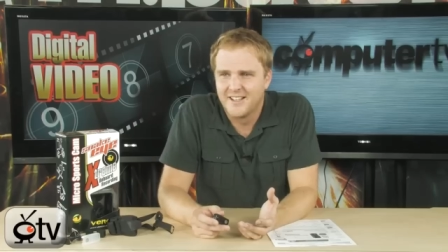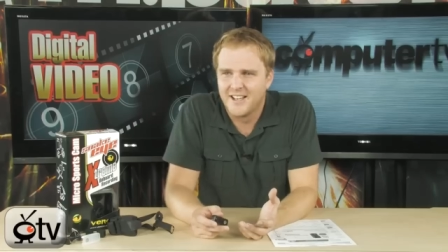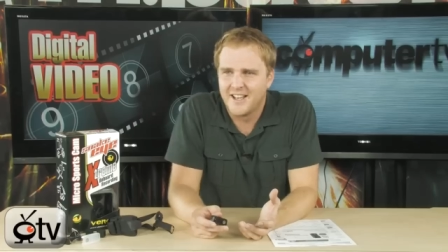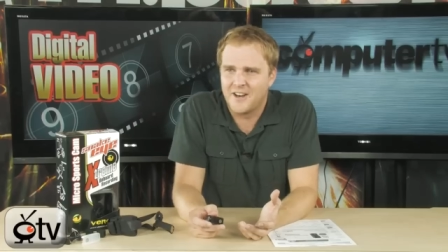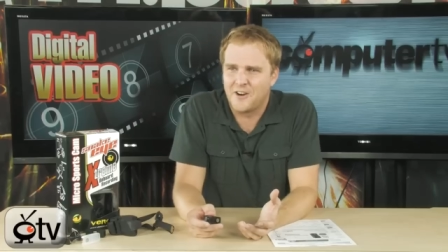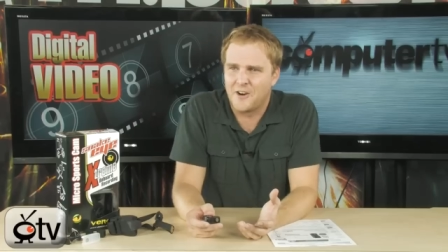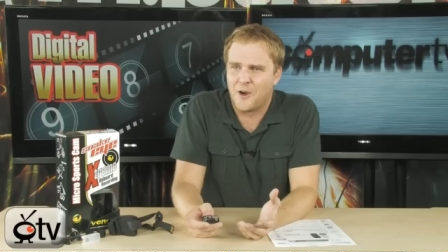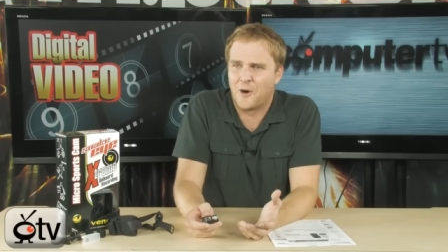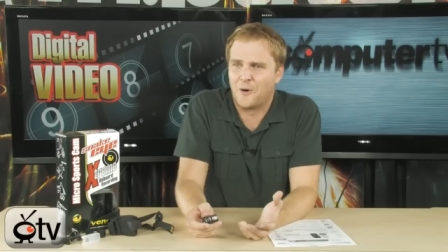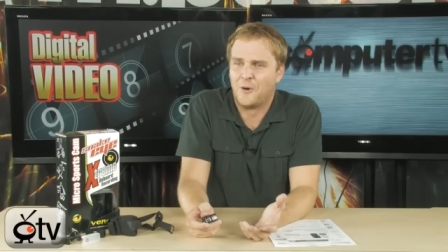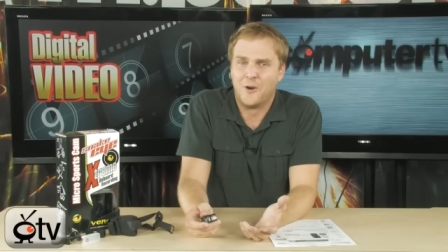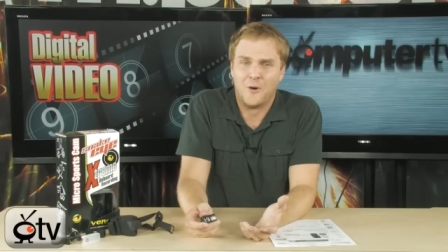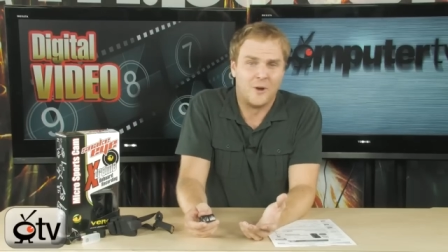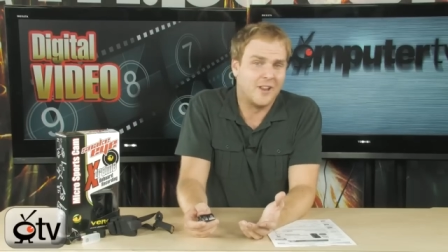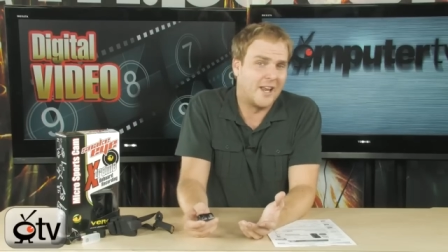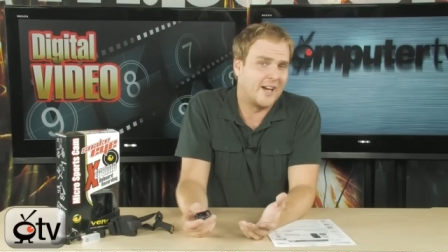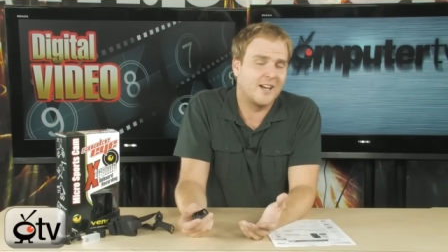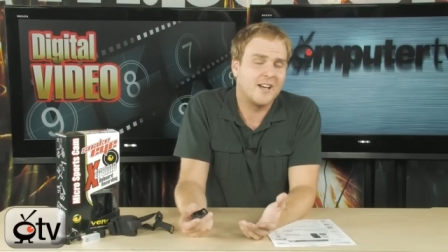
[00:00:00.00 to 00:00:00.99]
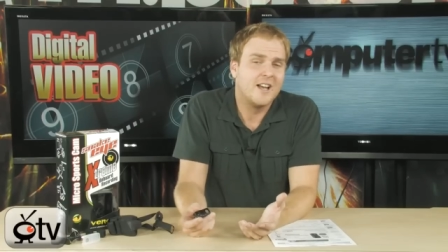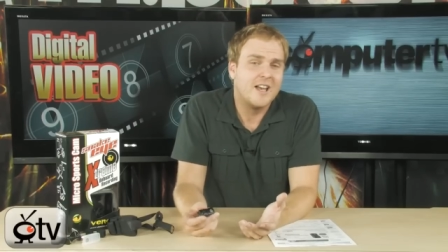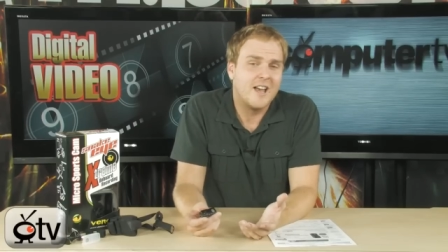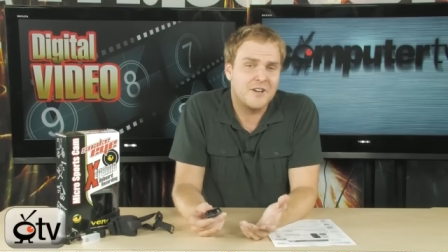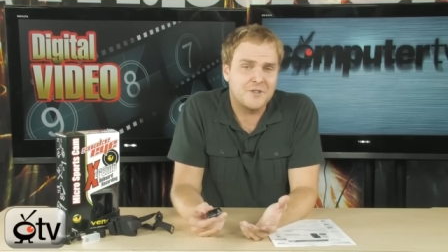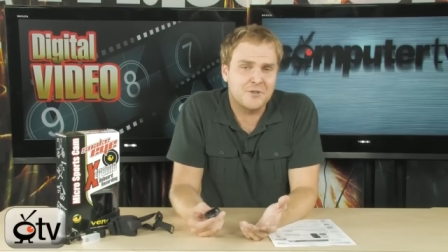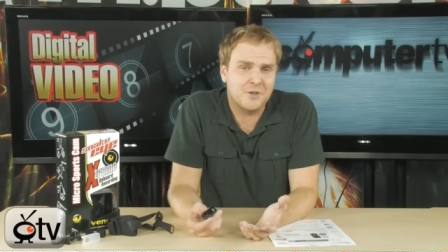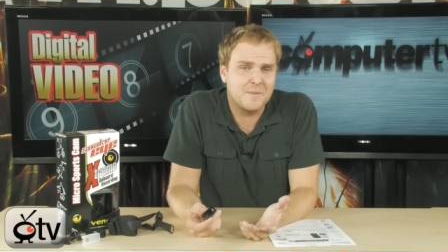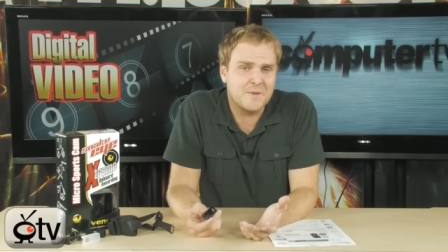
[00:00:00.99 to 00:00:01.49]
I don't know, like
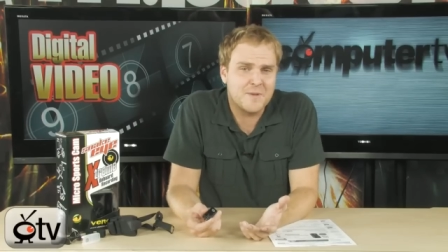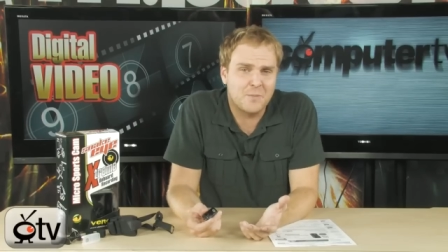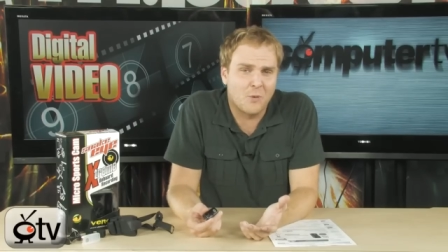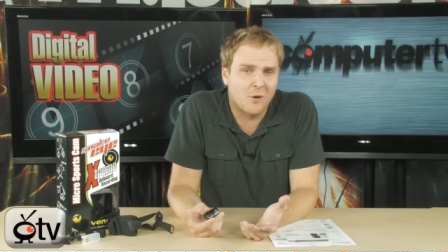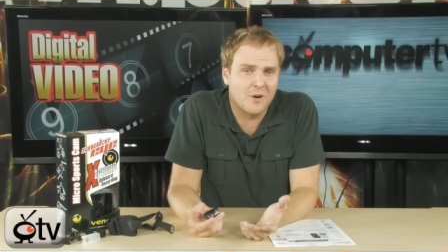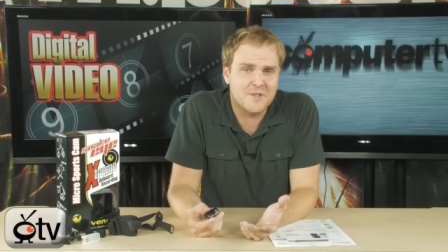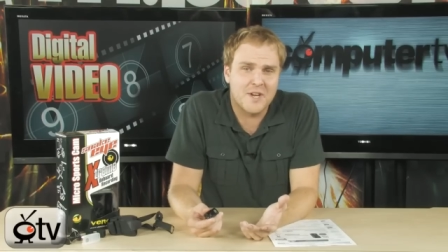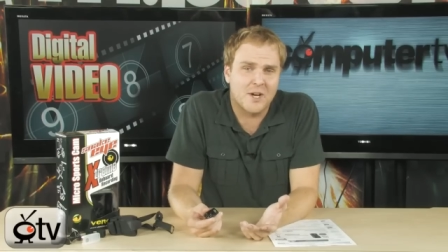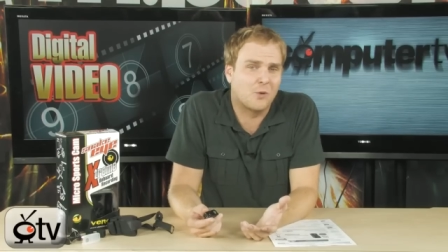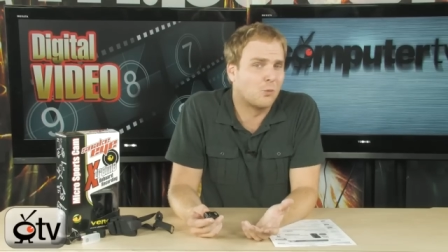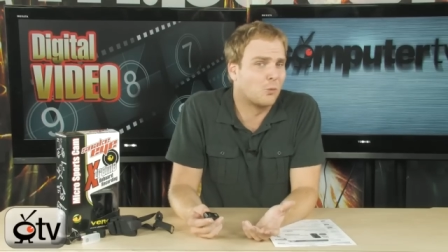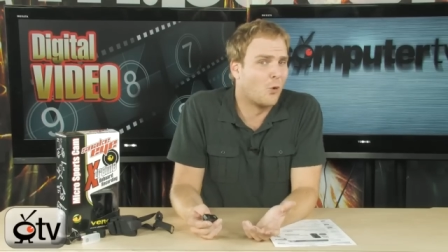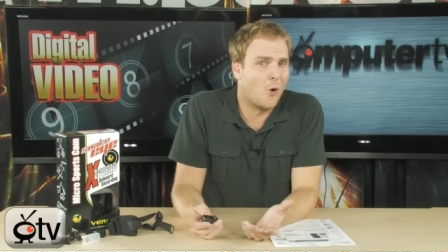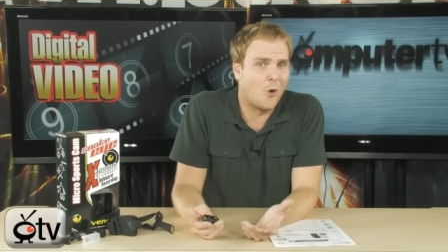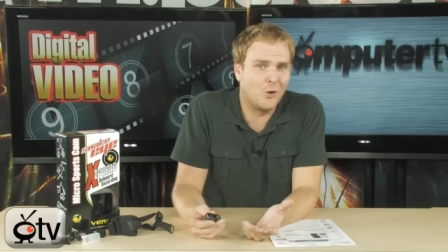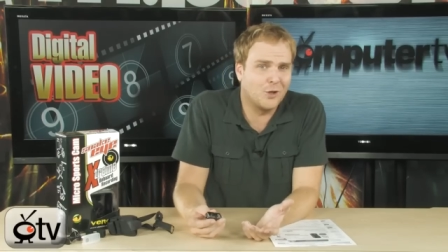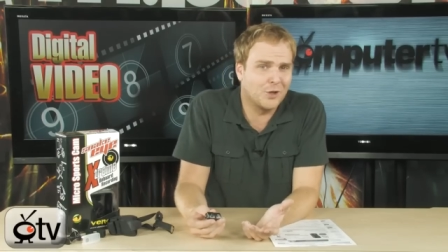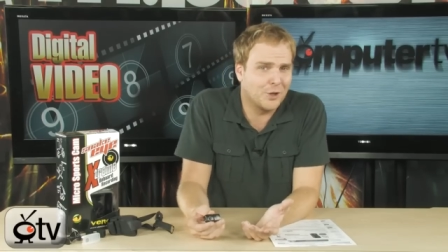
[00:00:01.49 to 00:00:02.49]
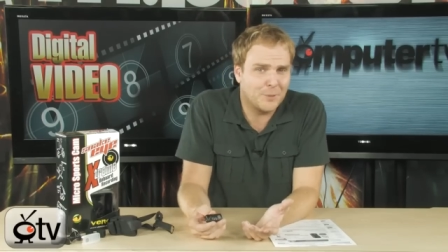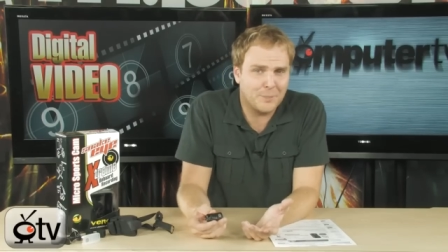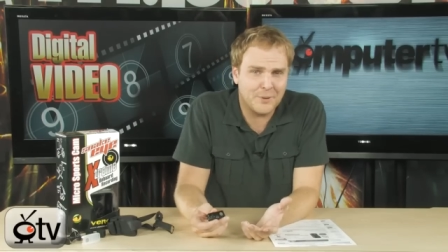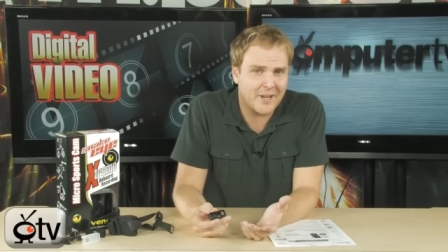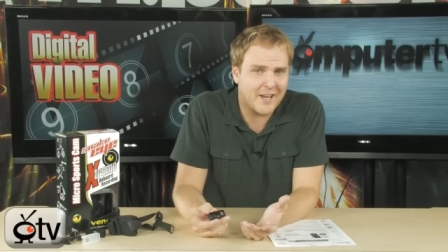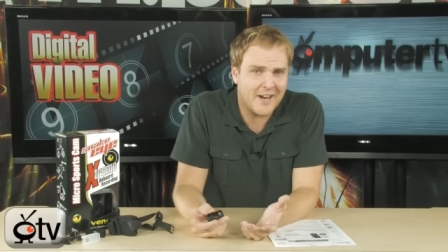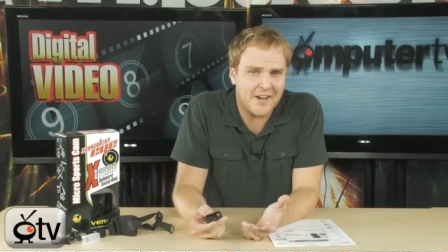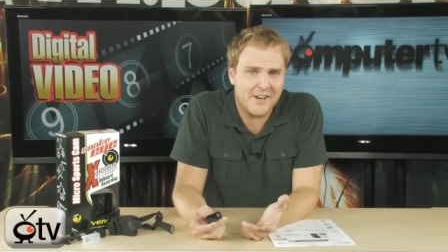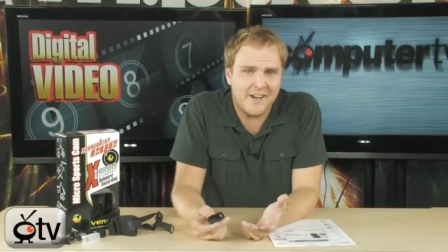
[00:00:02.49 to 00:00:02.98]
extreme sports like
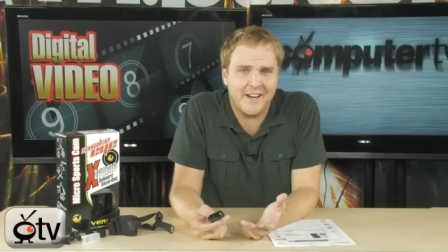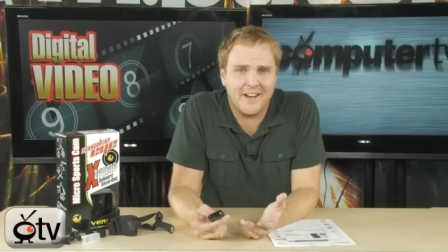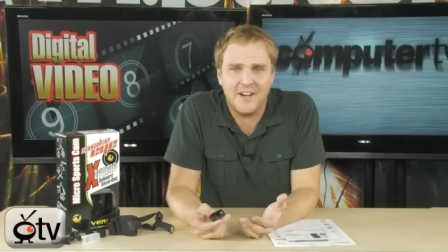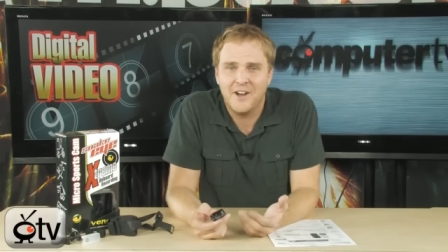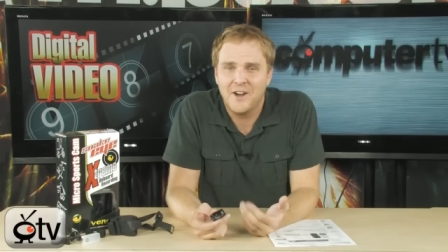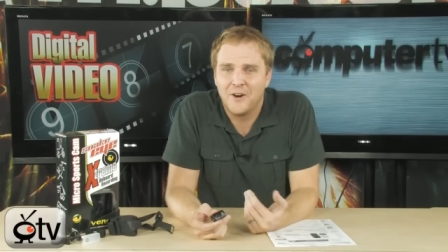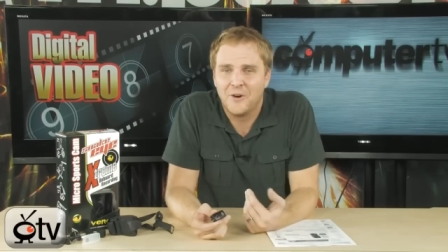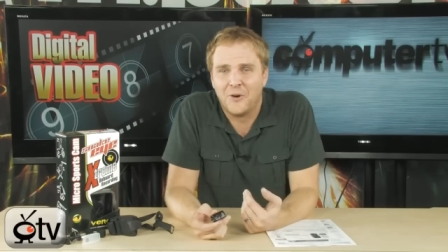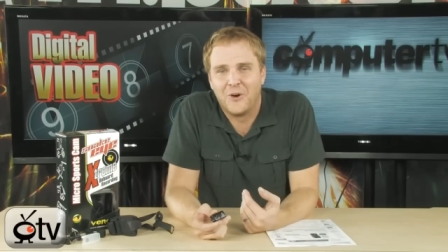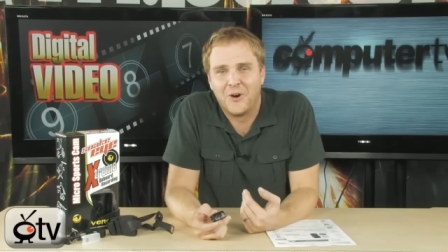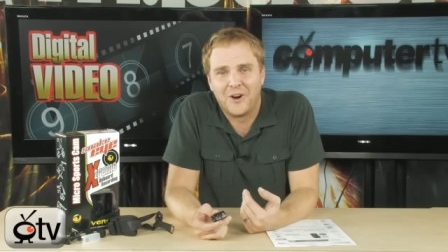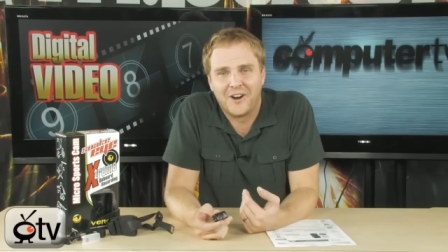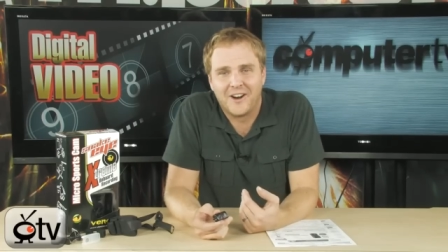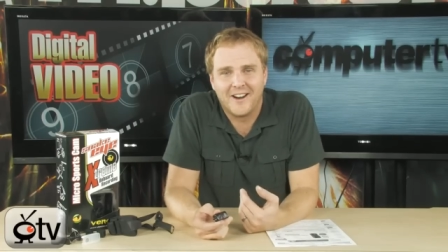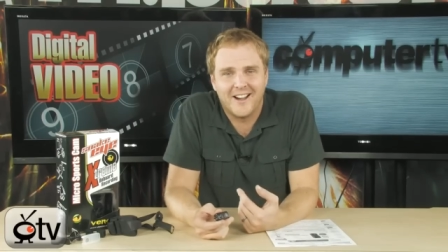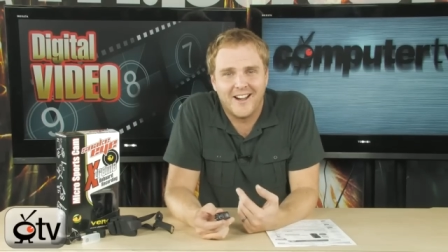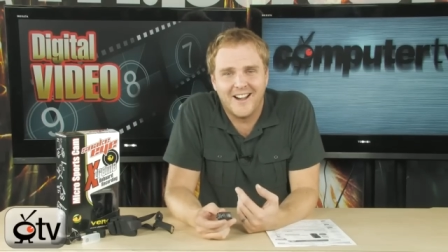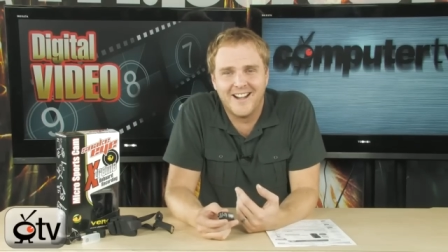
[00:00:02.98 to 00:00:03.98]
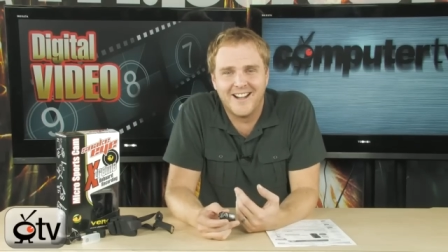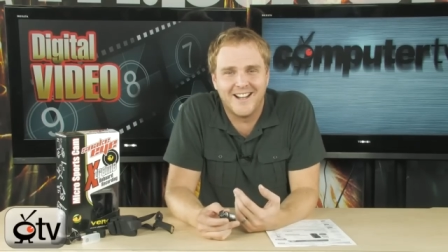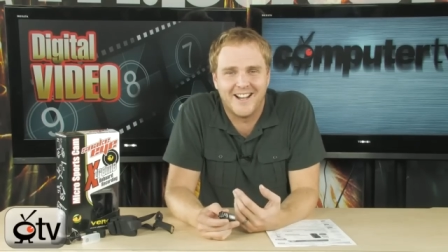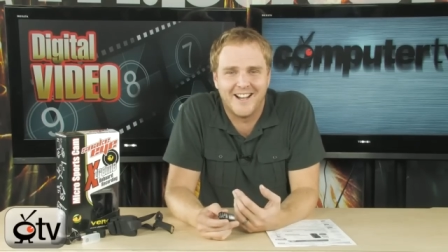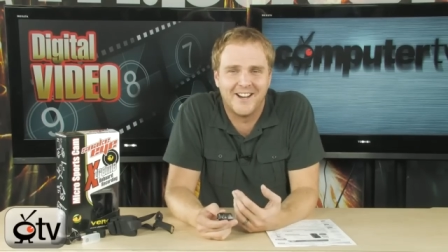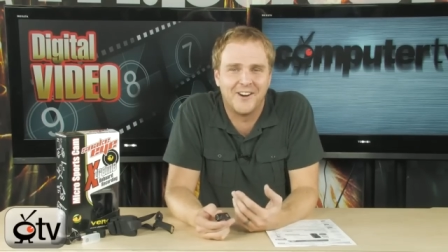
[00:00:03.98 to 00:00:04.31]
rollerblading, or, uh,